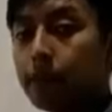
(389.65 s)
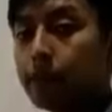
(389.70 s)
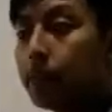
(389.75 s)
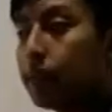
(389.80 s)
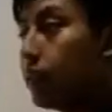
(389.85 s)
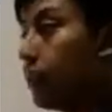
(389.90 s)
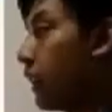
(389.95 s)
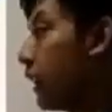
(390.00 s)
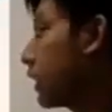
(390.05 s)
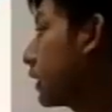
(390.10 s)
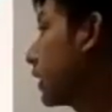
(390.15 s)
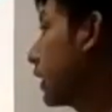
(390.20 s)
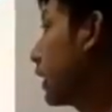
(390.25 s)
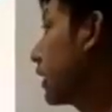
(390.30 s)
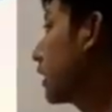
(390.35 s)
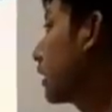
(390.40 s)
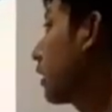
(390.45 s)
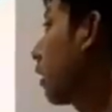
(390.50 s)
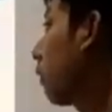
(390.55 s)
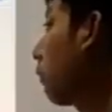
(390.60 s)
The next
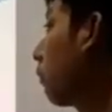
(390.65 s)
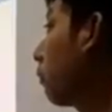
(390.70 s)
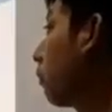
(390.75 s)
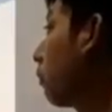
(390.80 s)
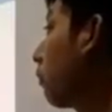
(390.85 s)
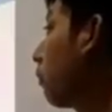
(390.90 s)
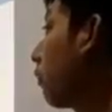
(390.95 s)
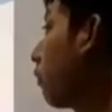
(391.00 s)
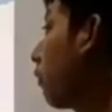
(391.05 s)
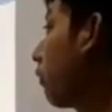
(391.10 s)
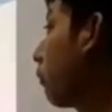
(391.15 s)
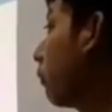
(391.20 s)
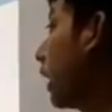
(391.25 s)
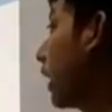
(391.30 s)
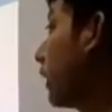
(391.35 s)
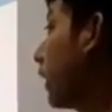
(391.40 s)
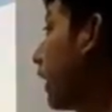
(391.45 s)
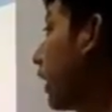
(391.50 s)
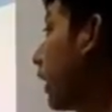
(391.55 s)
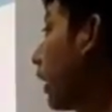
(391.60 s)
is
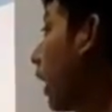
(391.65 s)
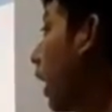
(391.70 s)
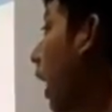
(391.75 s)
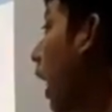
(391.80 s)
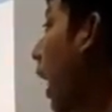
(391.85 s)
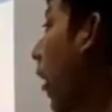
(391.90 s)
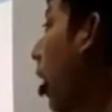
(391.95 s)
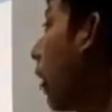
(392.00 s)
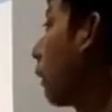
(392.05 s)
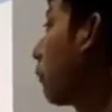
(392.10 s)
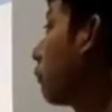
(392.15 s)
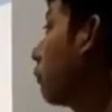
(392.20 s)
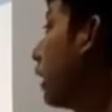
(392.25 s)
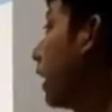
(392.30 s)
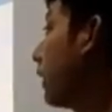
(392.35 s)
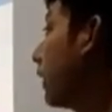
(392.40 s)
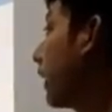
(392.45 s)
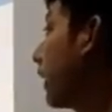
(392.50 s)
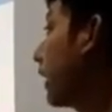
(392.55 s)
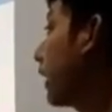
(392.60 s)
blending.
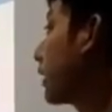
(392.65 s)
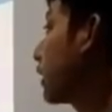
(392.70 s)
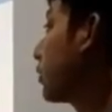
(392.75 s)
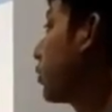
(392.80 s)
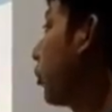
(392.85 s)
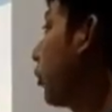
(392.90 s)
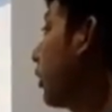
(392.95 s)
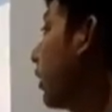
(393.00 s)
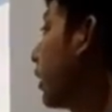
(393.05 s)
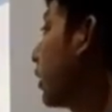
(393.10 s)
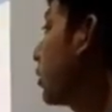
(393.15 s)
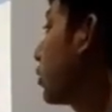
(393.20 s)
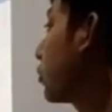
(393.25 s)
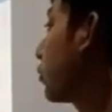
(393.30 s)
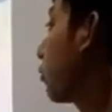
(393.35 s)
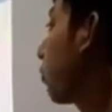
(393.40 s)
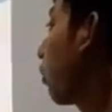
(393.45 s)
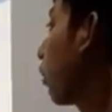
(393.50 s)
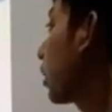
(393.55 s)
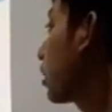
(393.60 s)
Blending is joining
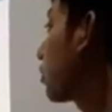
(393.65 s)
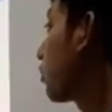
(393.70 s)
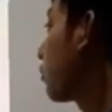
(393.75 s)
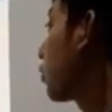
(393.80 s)
two words